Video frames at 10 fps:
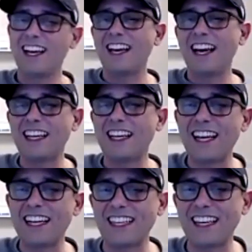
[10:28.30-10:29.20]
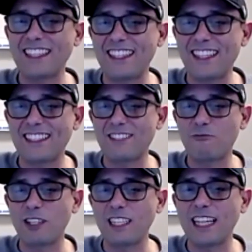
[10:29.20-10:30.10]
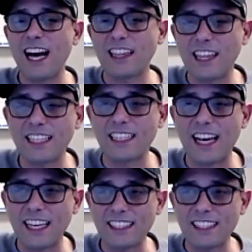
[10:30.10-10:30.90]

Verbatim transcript: And yeah. It, it, it's really Never heard that like before that.